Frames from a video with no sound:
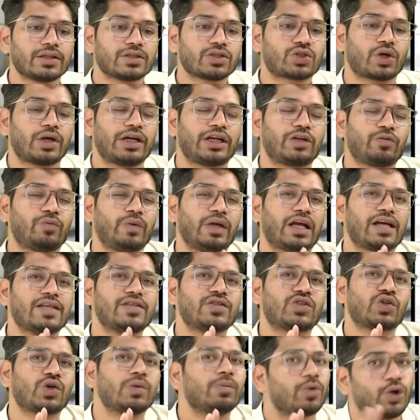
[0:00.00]
So it will
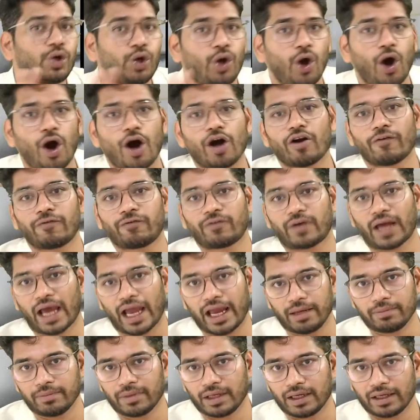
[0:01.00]
consume a lot of
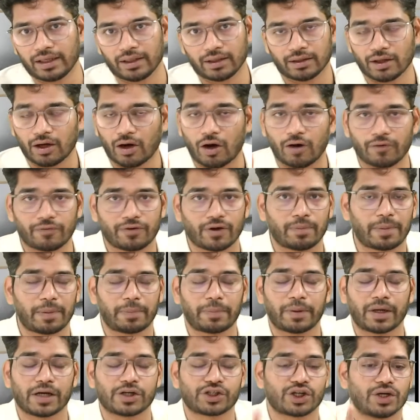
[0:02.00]
time of your
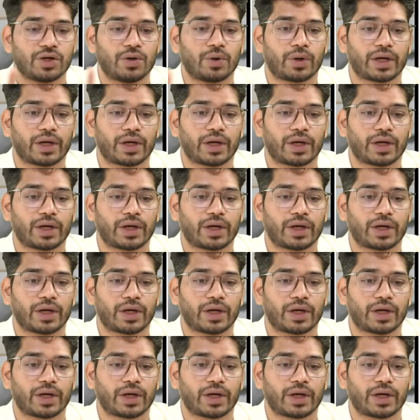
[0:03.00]
preparation.